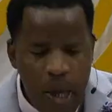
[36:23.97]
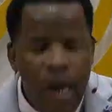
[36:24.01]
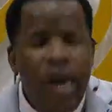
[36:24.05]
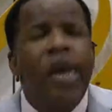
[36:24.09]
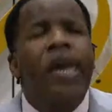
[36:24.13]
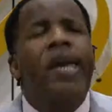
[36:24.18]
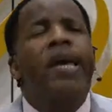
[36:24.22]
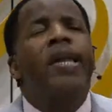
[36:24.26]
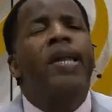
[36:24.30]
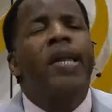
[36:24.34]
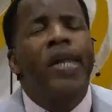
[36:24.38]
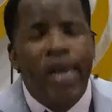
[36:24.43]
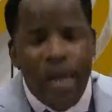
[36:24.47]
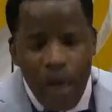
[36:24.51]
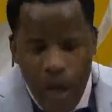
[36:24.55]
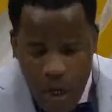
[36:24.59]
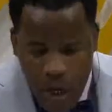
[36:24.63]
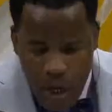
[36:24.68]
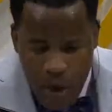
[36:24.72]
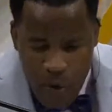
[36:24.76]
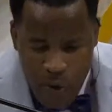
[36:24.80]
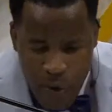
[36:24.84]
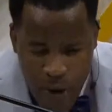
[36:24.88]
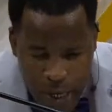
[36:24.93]
a
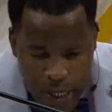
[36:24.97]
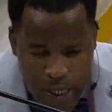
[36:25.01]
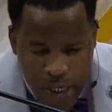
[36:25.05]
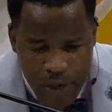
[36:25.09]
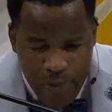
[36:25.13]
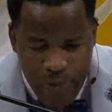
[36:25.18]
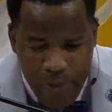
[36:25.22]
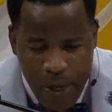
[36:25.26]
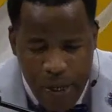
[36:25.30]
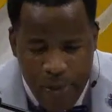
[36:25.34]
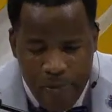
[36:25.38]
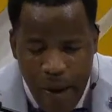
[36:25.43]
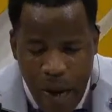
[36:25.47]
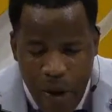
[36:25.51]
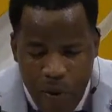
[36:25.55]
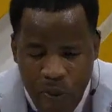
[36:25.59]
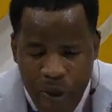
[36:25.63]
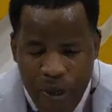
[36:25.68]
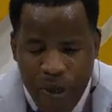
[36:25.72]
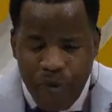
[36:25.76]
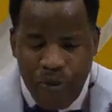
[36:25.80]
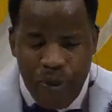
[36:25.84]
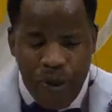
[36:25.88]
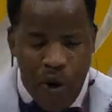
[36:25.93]
legal arrangement by
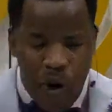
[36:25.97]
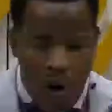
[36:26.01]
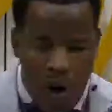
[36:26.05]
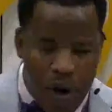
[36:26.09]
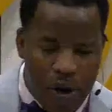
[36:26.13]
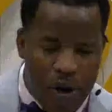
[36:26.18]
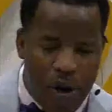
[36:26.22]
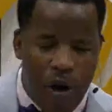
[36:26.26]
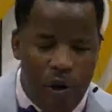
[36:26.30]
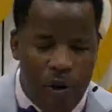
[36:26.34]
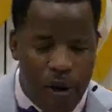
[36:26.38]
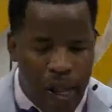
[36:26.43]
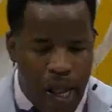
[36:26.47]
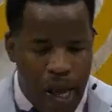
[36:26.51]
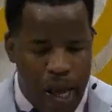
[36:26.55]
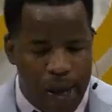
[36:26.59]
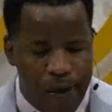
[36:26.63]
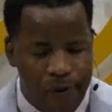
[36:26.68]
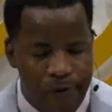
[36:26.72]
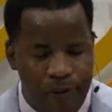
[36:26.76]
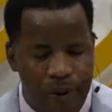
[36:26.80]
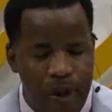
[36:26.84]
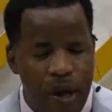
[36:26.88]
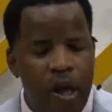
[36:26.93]
which we order our
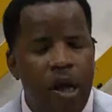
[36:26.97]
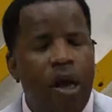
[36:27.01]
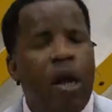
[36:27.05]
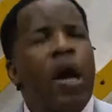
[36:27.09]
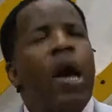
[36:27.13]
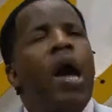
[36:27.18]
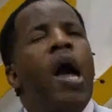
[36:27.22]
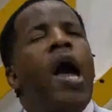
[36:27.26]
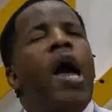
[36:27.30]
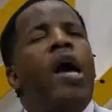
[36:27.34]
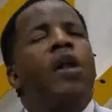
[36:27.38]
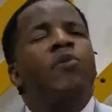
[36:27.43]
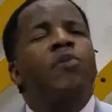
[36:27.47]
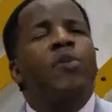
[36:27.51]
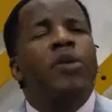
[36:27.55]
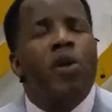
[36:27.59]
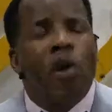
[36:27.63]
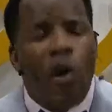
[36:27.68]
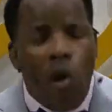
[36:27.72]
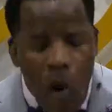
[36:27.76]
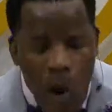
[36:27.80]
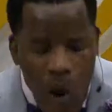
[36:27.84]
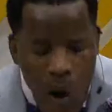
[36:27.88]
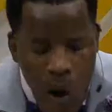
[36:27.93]
life. And we
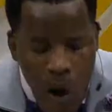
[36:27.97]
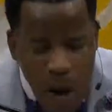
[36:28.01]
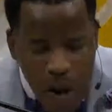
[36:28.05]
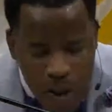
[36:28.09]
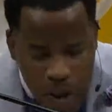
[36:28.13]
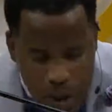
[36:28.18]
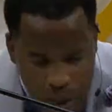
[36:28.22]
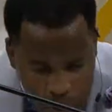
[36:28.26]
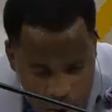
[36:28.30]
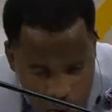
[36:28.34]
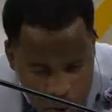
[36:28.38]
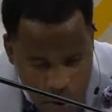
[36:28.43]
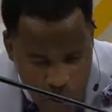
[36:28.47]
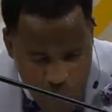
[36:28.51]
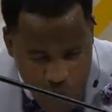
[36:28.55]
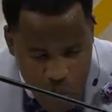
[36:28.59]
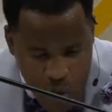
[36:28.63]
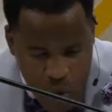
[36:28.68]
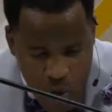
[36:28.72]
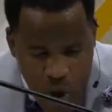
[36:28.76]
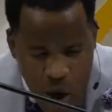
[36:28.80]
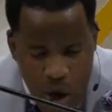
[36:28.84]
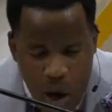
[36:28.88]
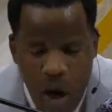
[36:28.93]
all
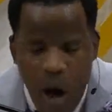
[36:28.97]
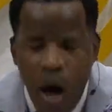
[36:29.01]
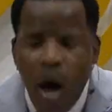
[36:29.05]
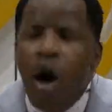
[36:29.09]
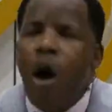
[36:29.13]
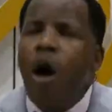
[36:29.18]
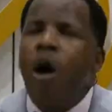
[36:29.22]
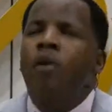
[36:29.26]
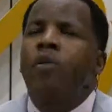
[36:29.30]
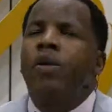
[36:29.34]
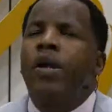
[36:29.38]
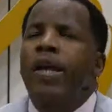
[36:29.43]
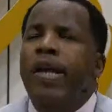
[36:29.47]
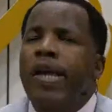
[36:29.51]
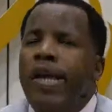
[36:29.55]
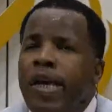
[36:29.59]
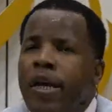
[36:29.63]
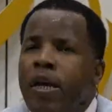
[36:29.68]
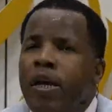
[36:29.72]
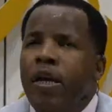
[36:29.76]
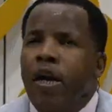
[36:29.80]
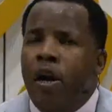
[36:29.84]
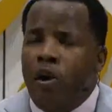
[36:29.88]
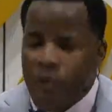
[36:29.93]
know how
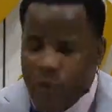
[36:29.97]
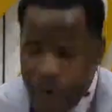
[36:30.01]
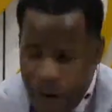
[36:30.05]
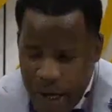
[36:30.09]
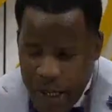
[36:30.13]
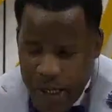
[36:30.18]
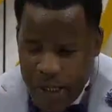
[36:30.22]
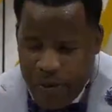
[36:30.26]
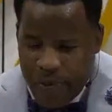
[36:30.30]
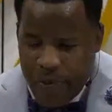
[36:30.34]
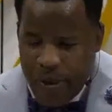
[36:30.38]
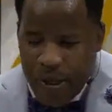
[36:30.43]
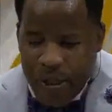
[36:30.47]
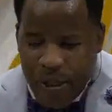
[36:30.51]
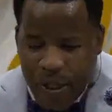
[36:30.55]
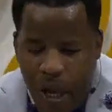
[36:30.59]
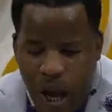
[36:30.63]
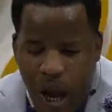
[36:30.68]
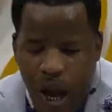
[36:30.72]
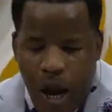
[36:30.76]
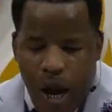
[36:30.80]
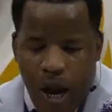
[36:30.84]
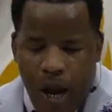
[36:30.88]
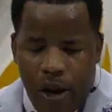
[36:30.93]
legal arrangements
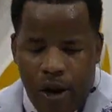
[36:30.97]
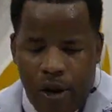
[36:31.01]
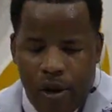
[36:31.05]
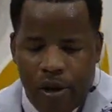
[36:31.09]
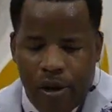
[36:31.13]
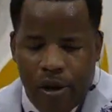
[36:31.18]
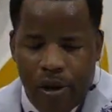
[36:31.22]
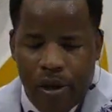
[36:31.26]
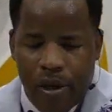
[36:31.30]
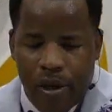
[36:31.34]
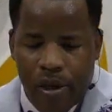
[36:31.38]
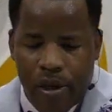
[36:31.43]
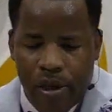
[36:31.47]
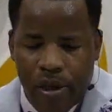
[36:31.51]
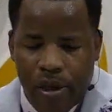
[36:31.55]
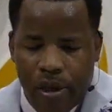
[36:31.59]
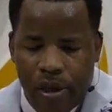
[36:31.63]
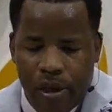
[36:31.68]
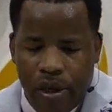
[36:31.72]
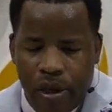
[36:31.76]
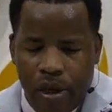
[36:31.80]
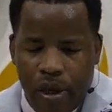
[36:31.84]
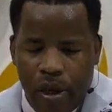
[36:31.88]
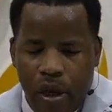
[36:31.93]
are.
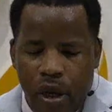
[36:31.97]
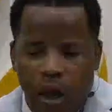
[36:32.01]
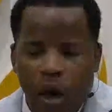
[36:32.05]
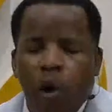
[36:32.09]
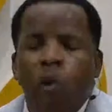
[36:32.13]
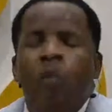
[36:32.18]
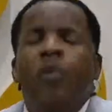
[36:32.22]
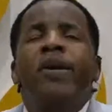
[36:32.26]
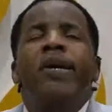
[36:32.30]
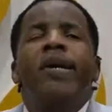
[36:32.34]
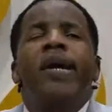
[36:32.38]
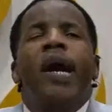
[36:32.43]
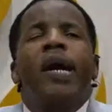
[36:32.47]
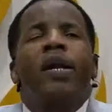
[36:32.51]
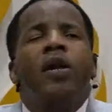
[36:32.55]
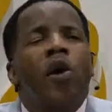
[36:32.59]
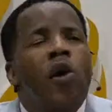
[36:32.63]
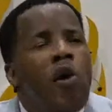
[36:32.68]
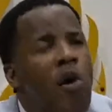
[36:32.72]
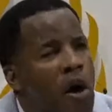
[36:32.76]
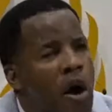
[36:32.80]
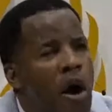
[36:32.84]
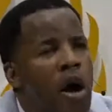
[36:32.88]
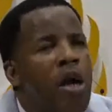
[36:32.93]
We can
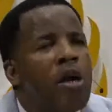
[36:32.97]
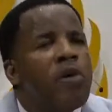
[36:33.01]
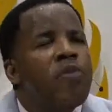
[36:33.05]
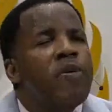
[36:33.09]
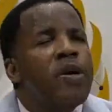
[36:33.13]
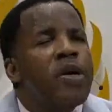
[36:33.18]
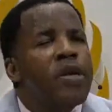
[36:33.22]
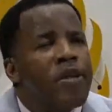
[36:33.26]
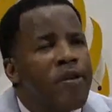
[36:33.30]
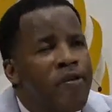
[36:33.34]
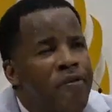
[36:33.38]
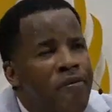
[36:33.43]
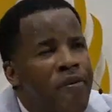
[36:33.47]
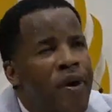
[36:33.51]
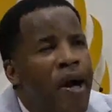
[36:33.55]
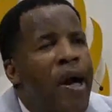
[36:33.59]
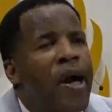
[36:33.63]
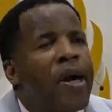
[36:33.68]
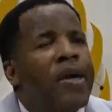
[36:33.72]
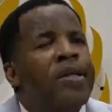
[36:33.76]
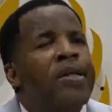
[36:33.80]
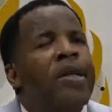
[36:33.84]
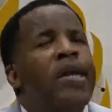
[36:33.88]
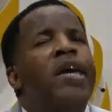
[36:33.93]
always
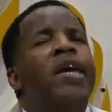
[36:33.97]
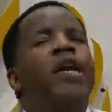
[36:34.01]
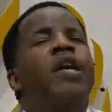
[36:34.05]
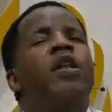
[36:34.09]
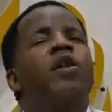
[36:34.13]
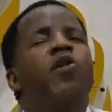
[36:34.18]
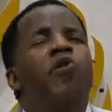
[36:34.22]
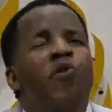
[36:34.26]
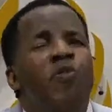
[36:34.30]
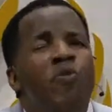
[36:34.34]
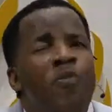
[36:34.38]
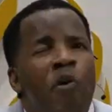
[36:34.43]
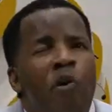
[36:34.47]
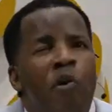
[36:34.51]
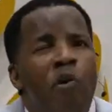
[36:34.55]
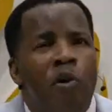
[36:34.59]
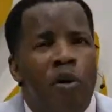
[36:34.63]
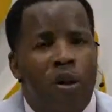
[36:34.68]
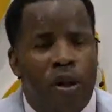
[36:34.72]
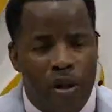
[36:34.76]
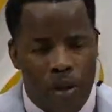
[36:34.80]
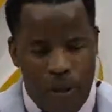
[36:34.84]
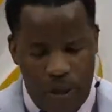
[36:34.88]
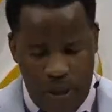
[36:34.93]
find a loophole.